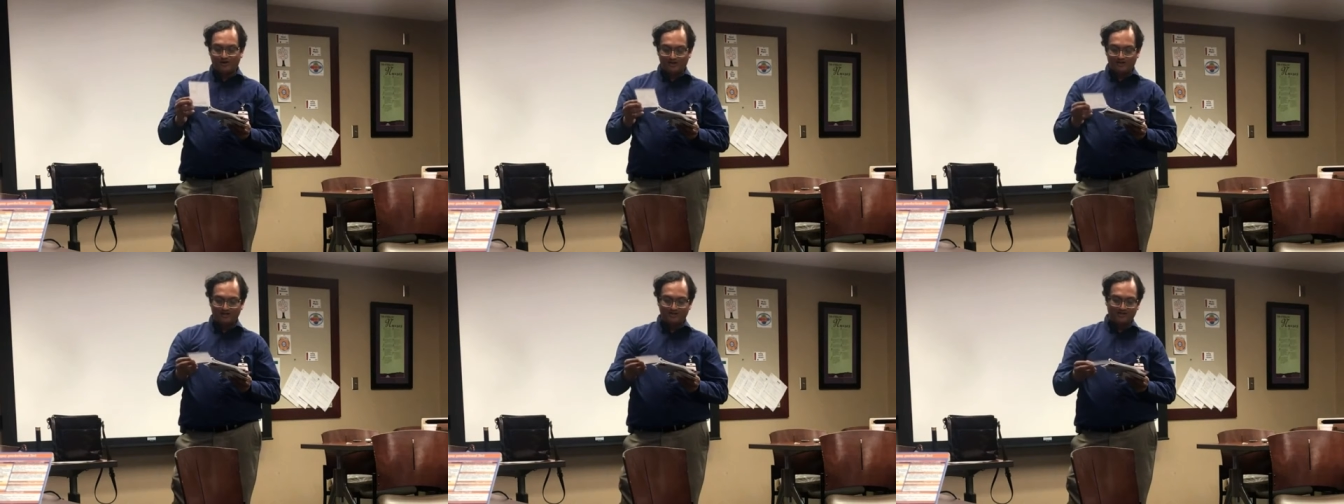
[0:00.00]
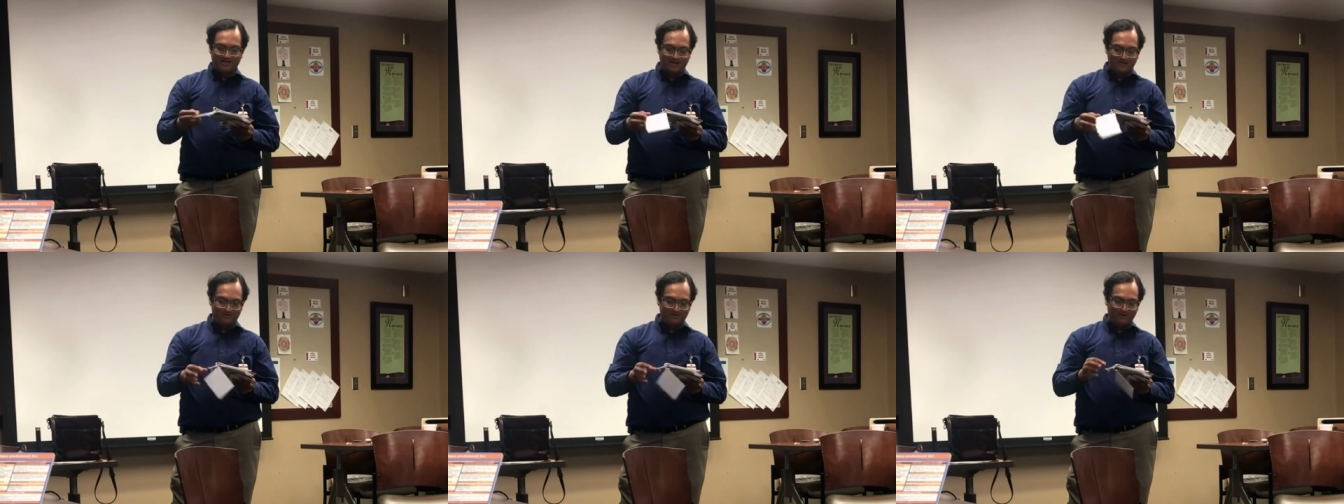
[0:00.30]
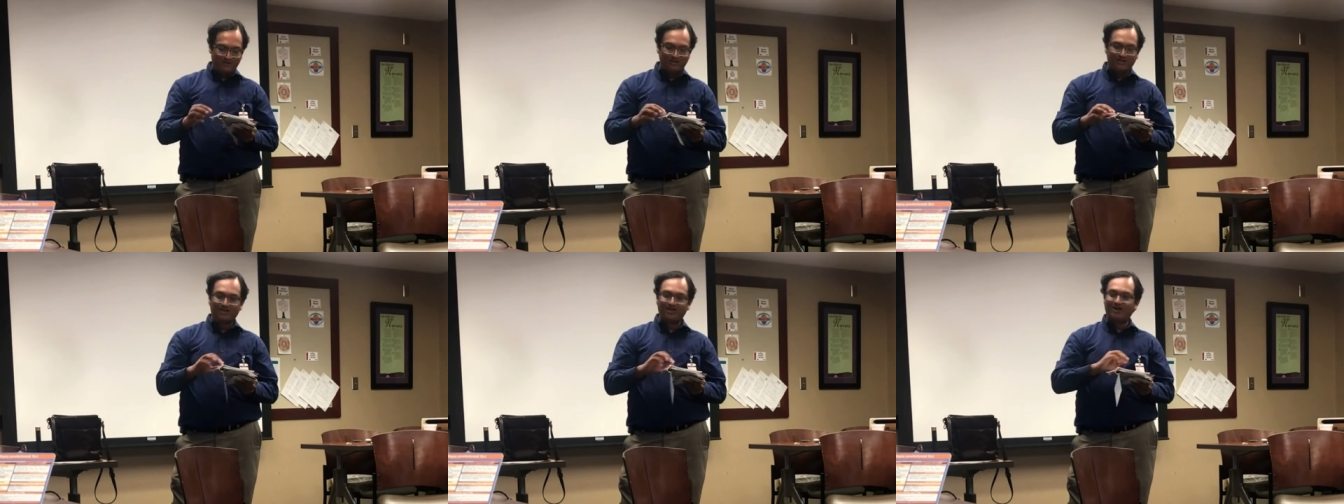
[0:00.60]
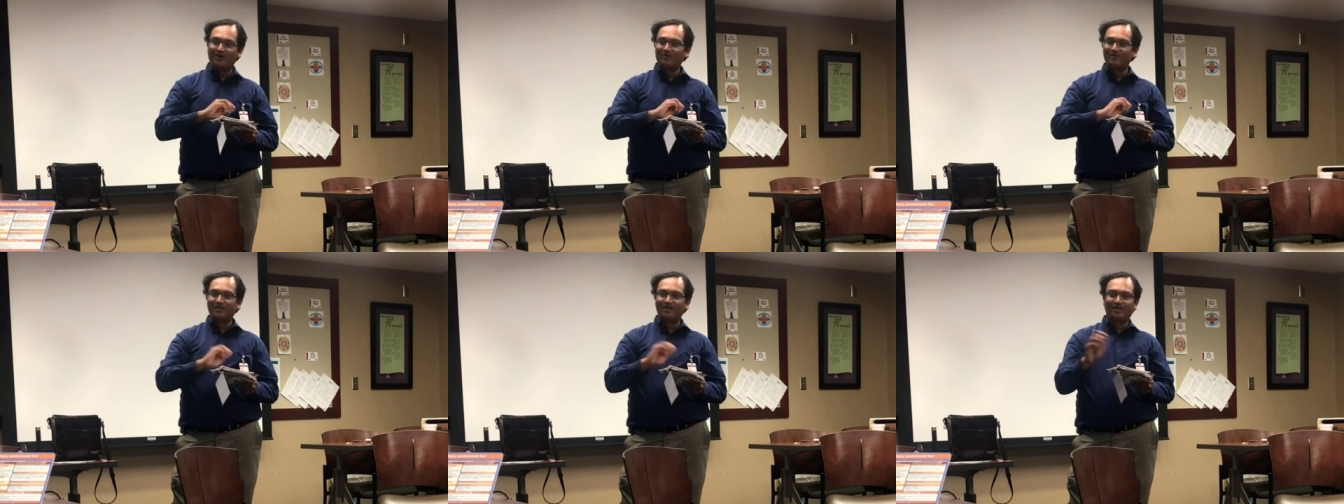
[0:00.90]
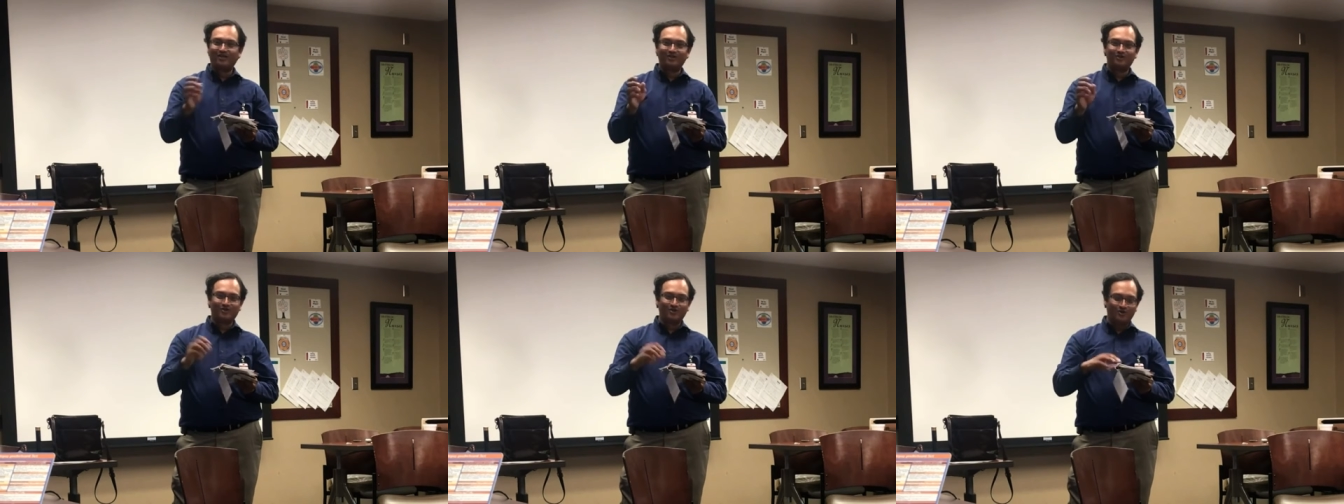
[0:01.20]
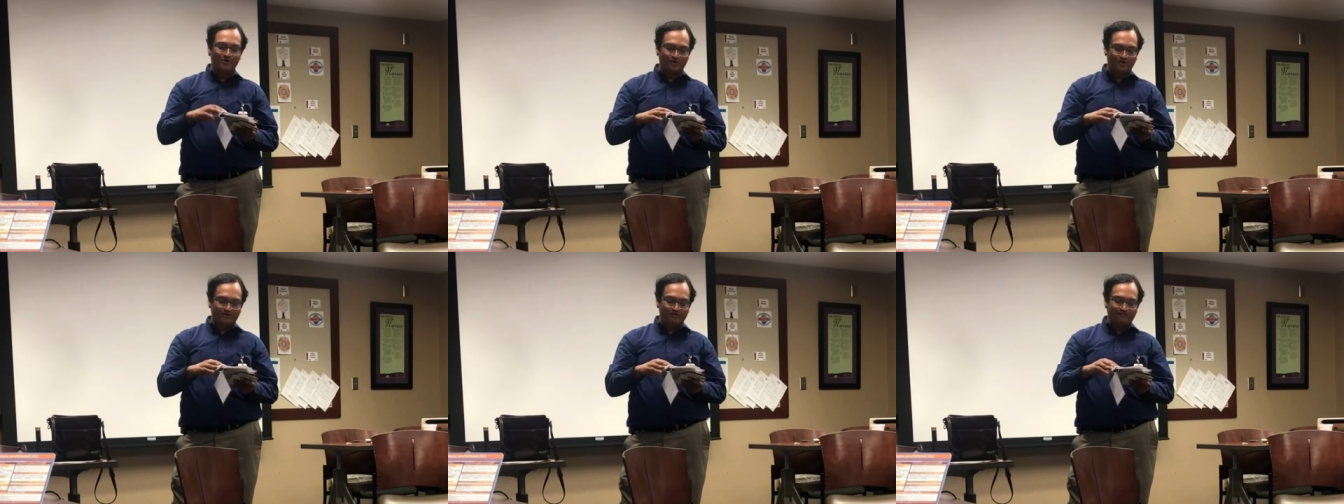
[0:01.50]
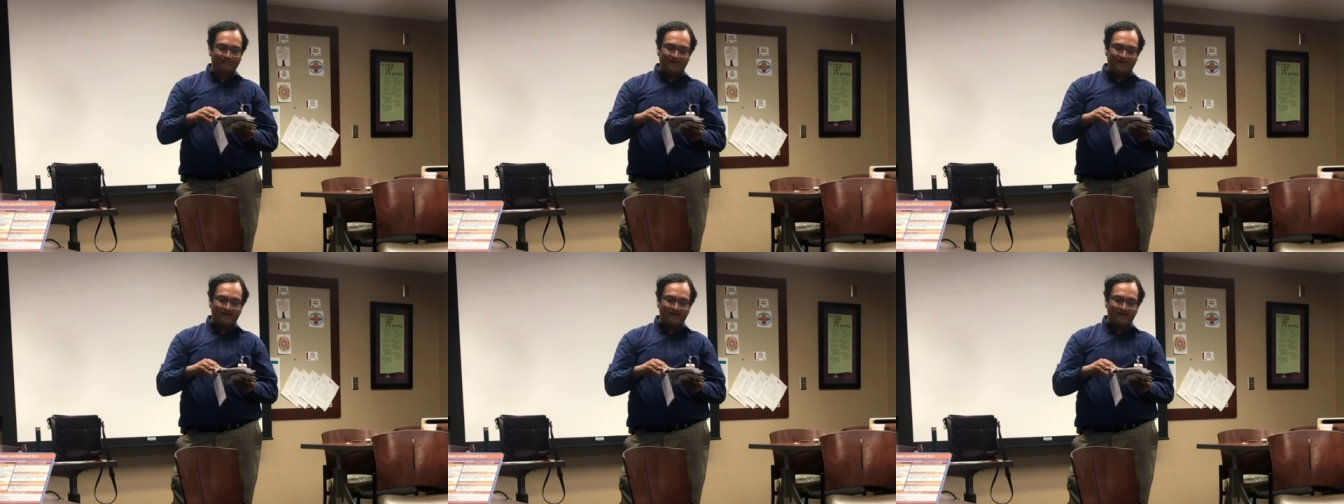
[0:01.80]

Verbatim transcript: all the time during the round. I can score their